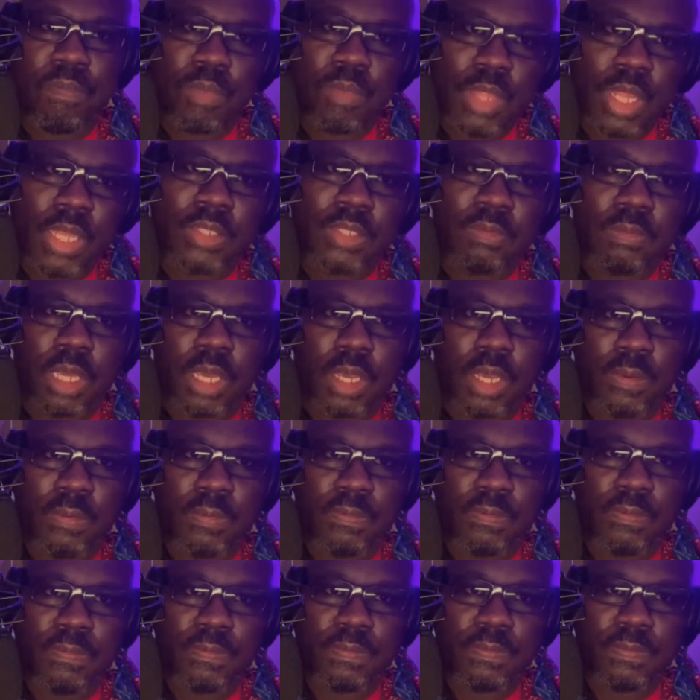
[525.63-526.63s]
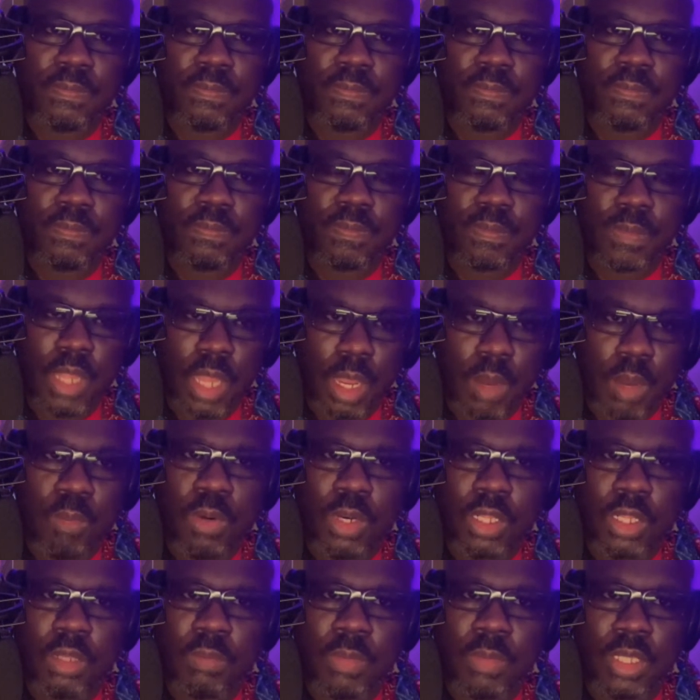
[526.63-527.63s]
That's me. I'm
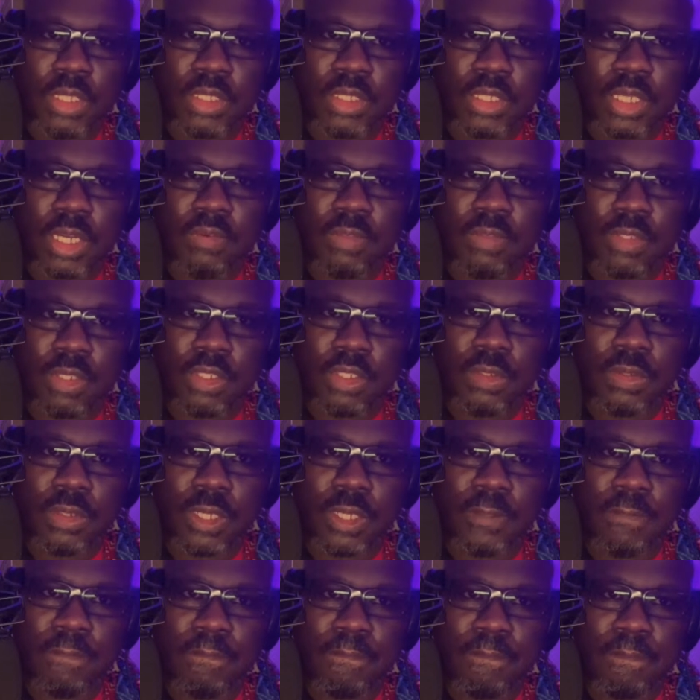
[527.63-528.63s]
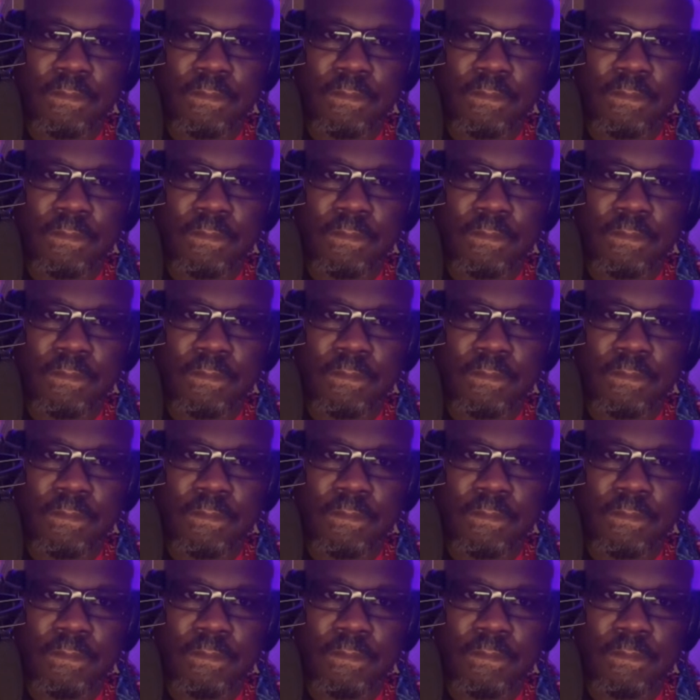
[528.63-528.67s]
one of the best to ever do it.